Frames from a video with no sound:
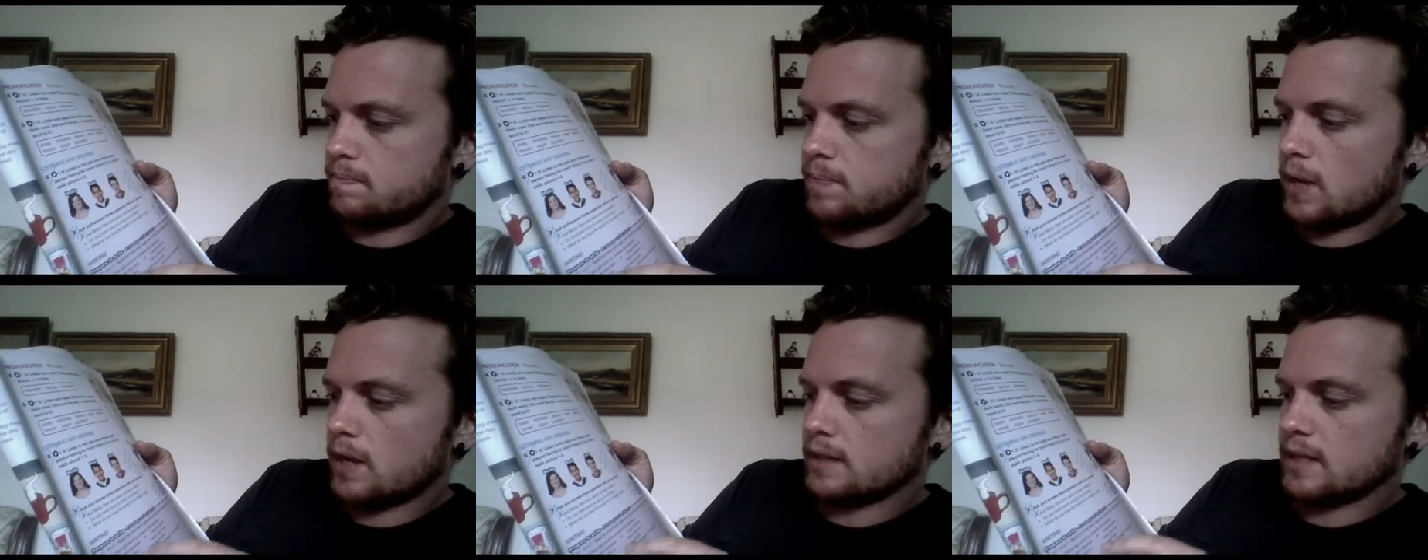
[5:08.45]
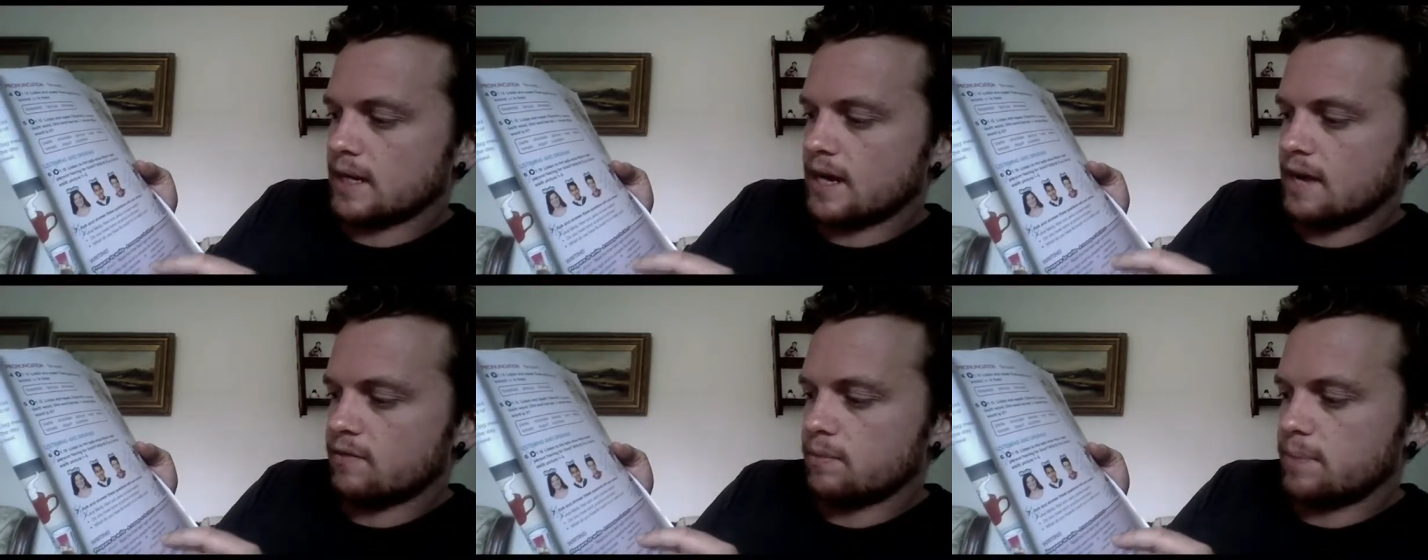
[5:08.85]
but
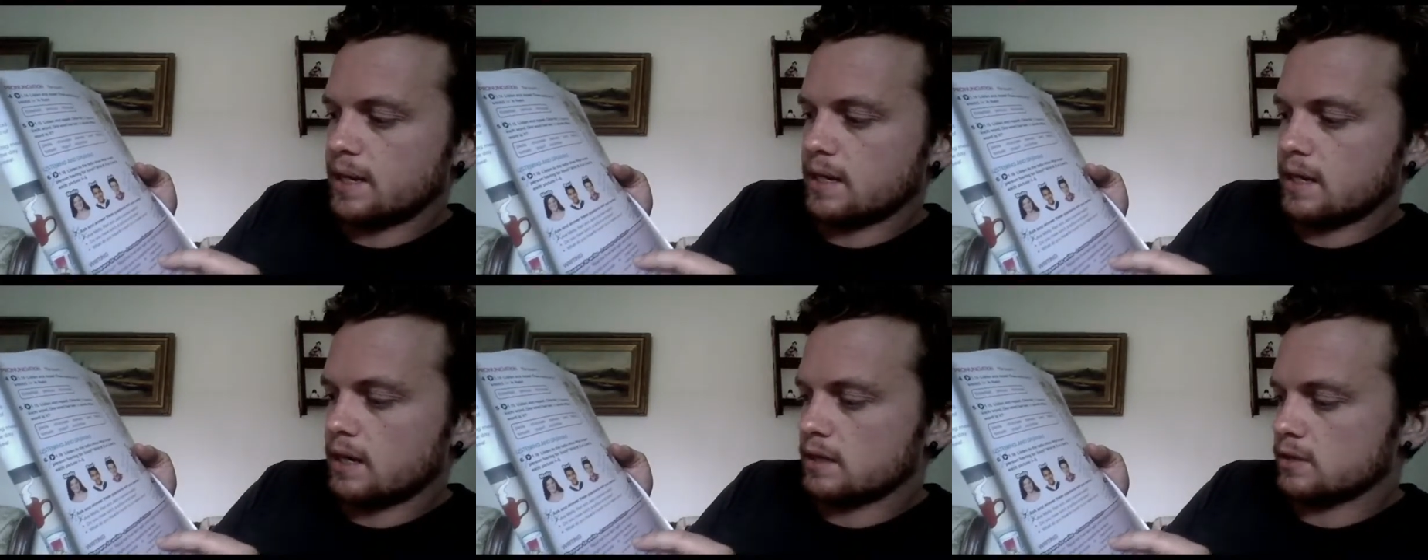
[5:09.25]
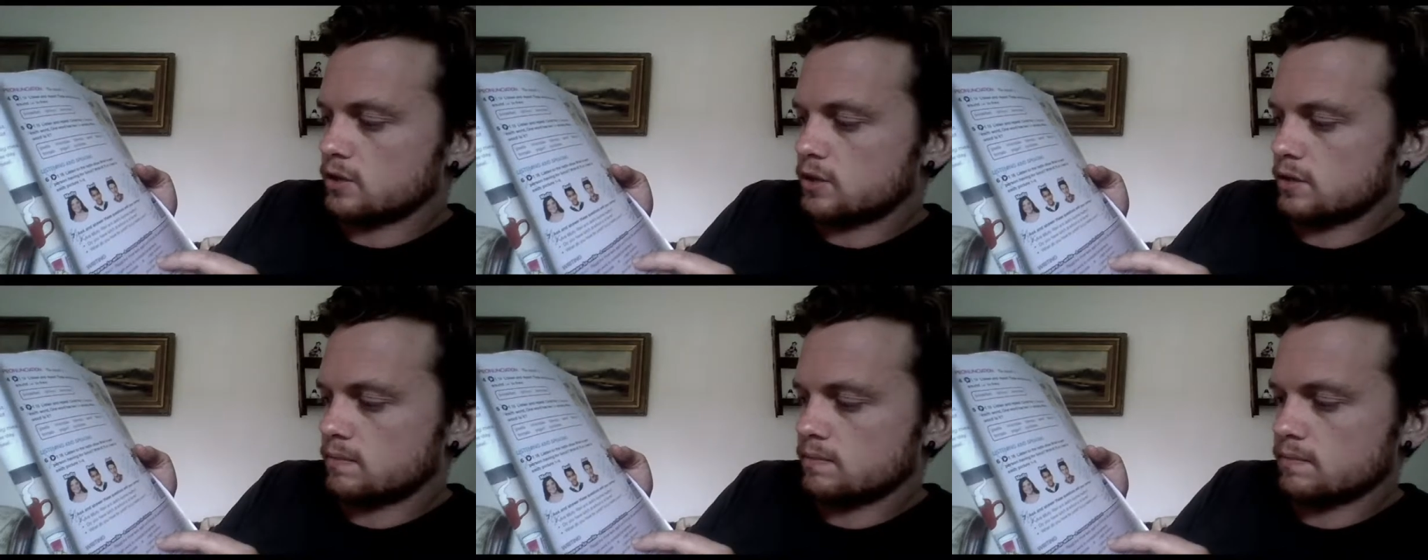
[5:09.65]
I have a big
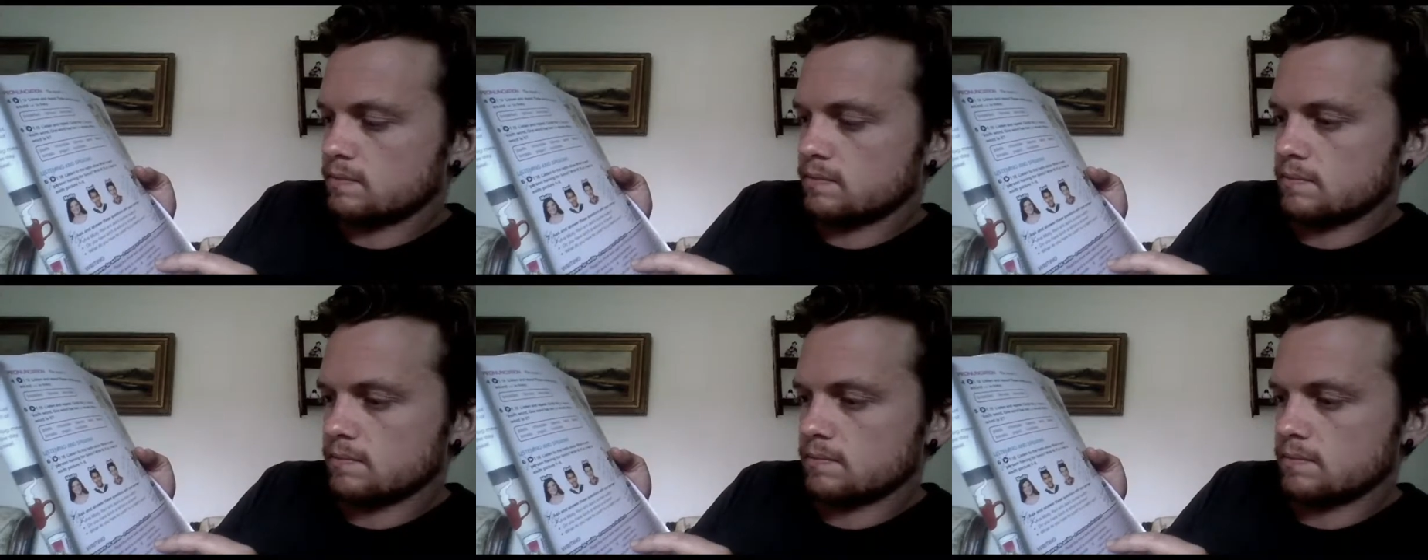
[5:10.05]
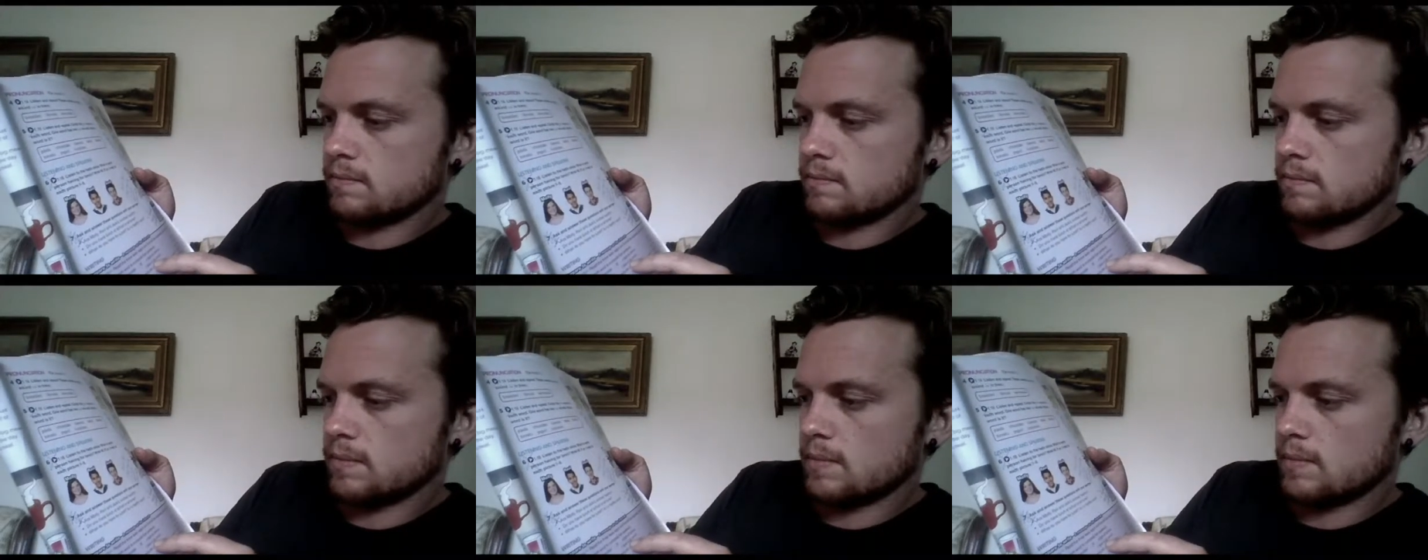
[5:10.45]
lunch.
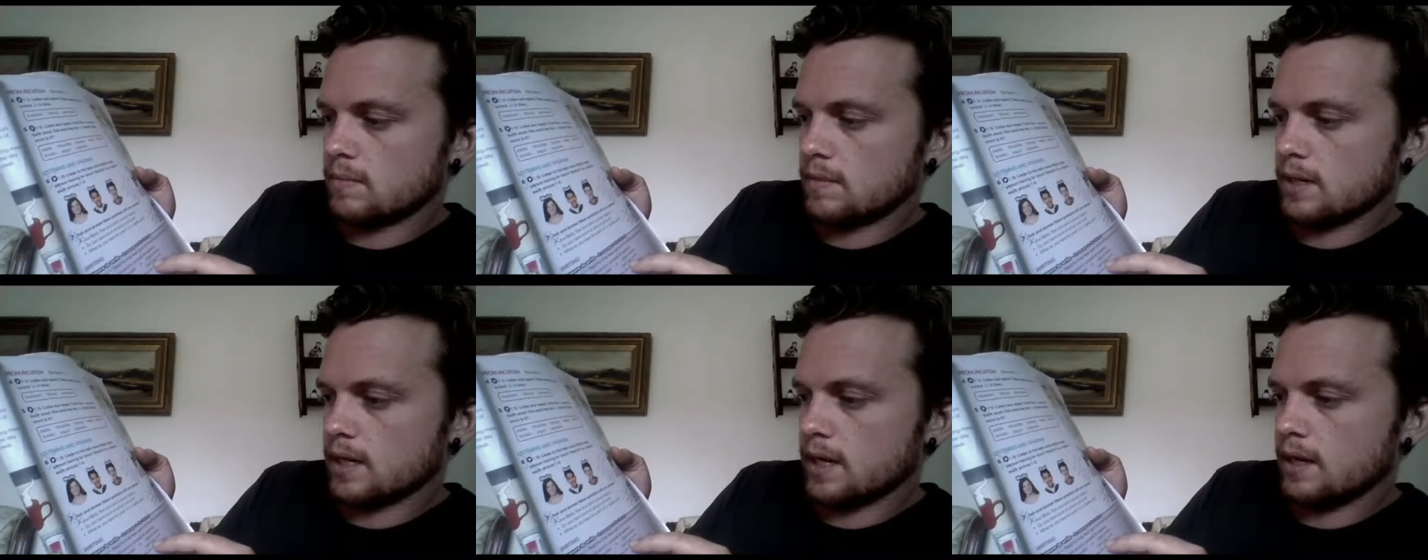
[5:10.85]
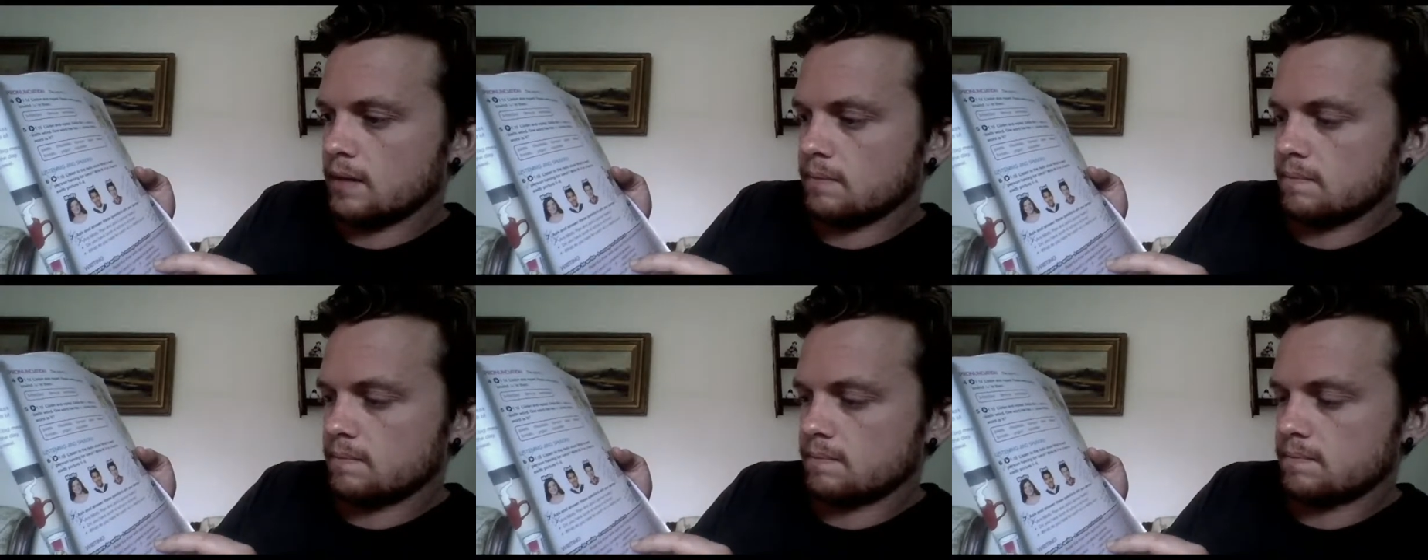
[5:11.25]

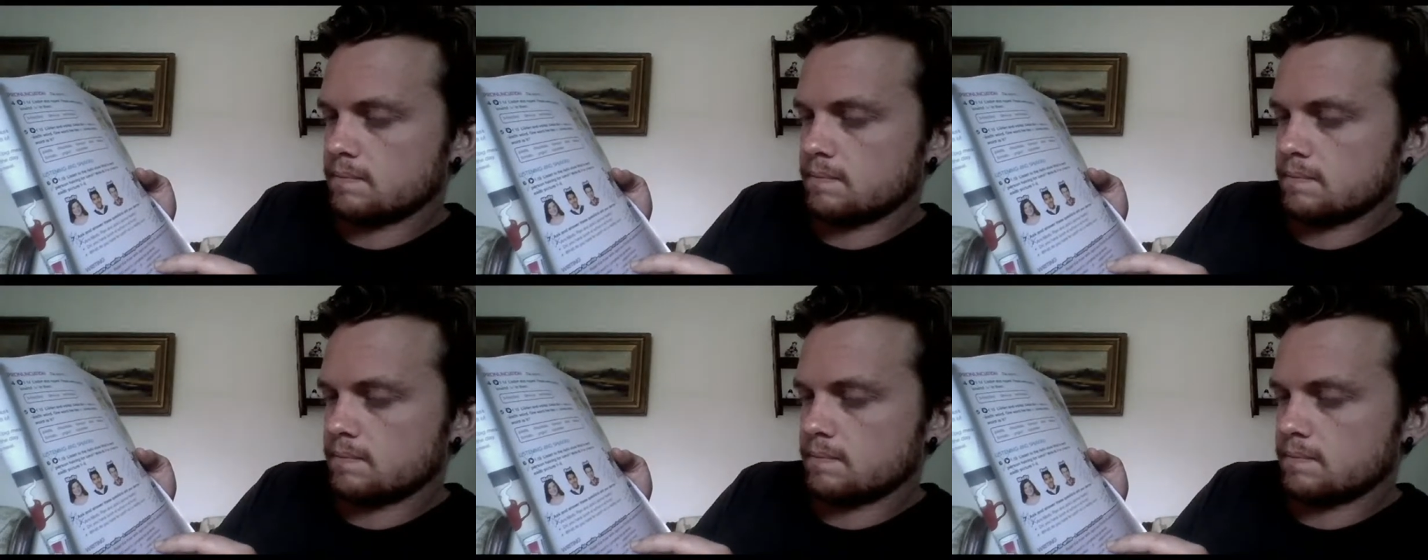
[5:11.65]
Okay?